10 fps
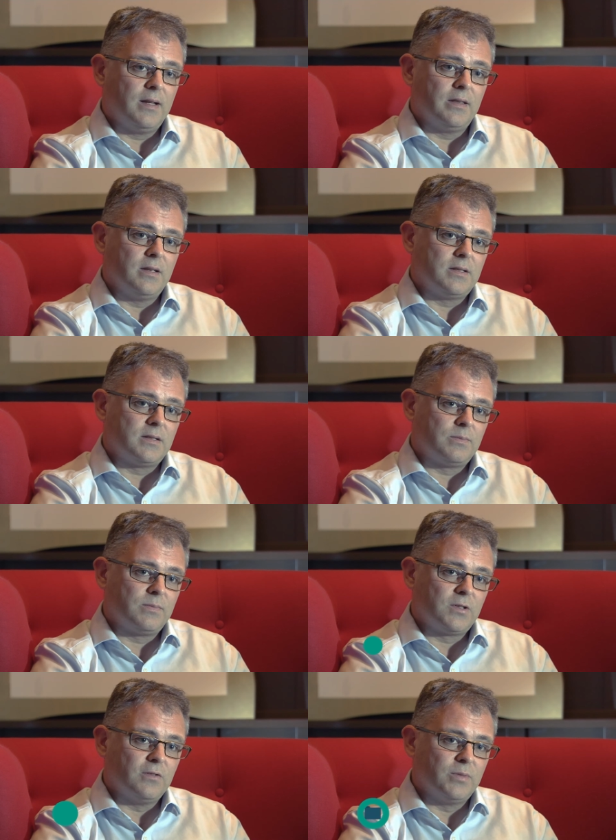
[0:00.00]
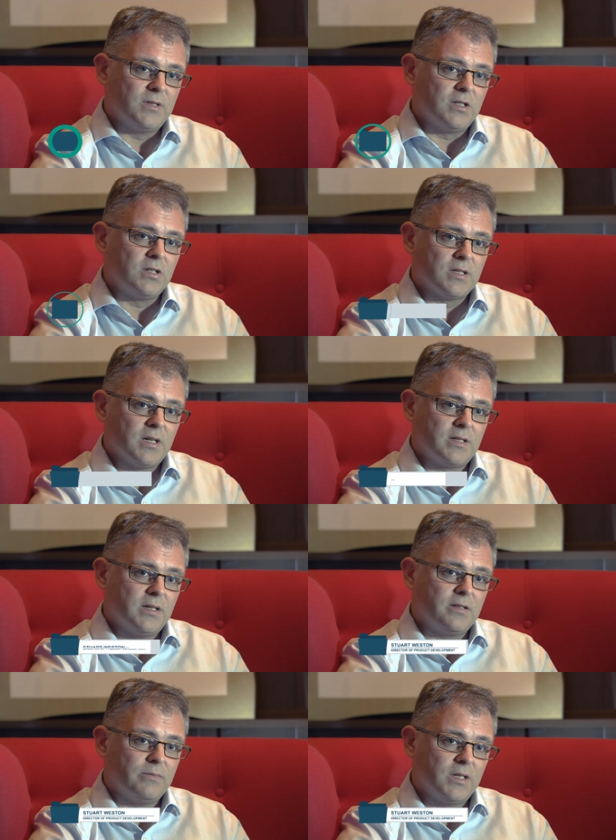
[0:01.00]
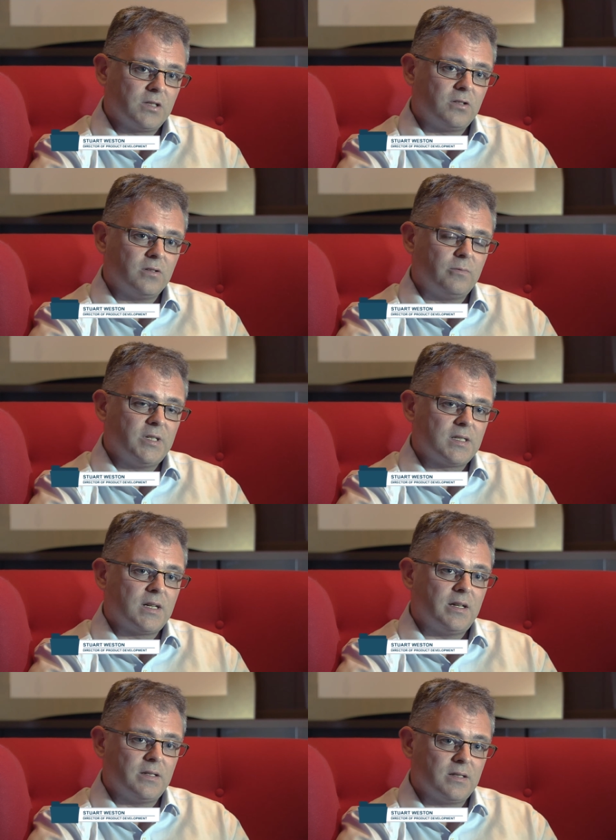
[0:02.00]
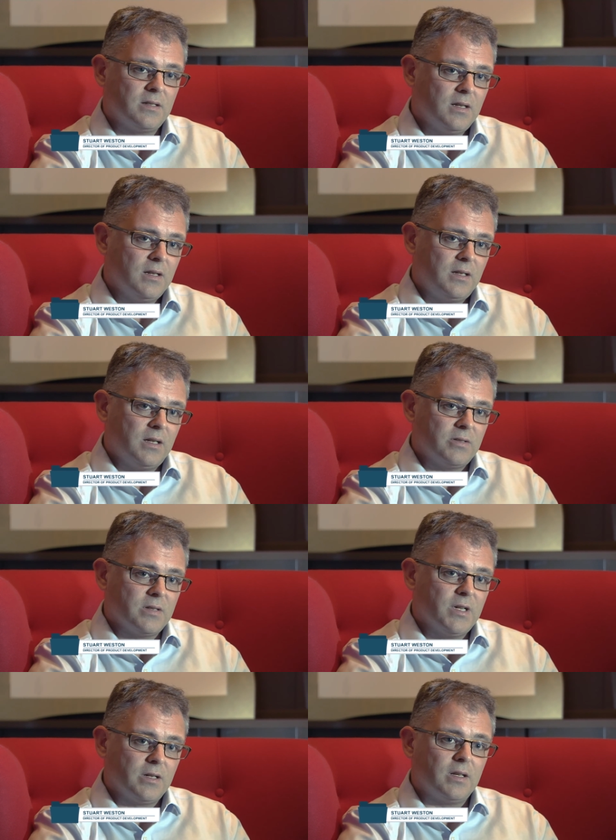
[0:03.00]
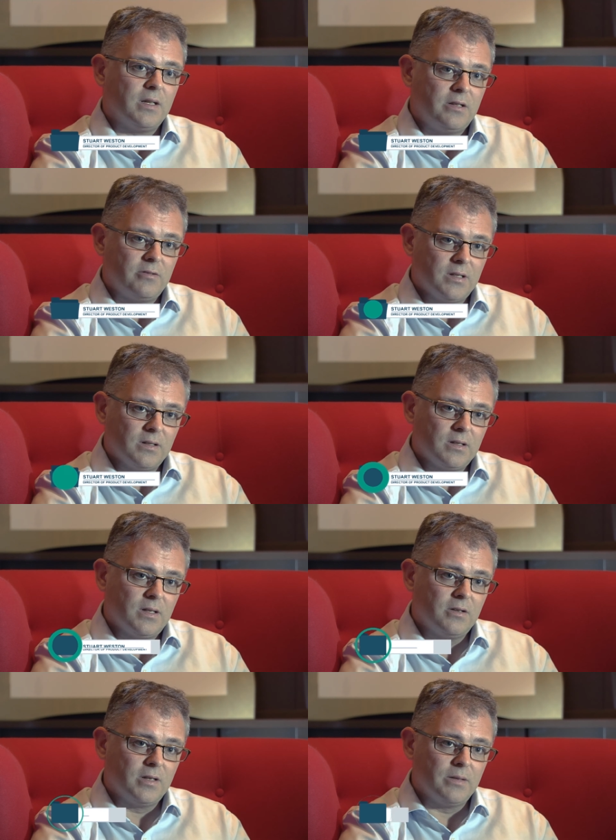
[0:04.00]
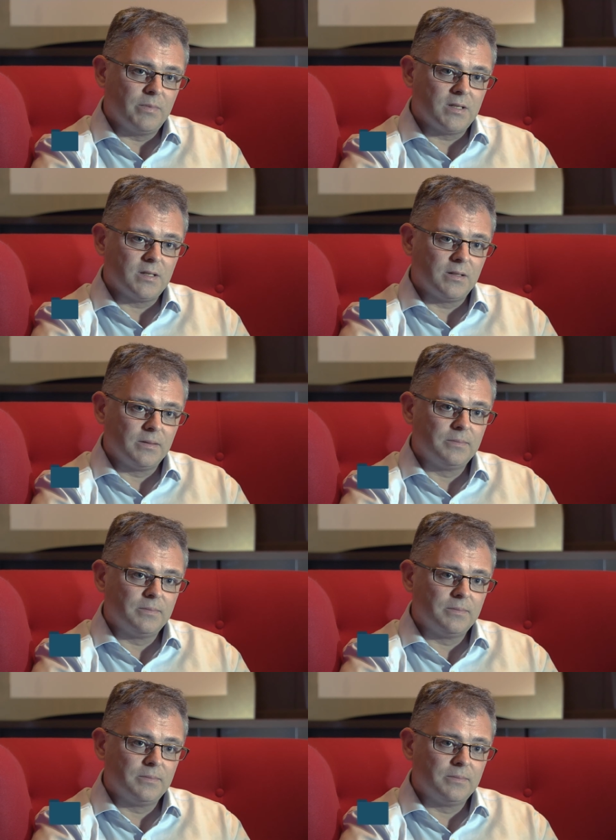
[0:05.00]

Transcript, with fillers: Uh, this sort of positions ourselves and makes sure that we stay as, you know, as the market leader in, in online betting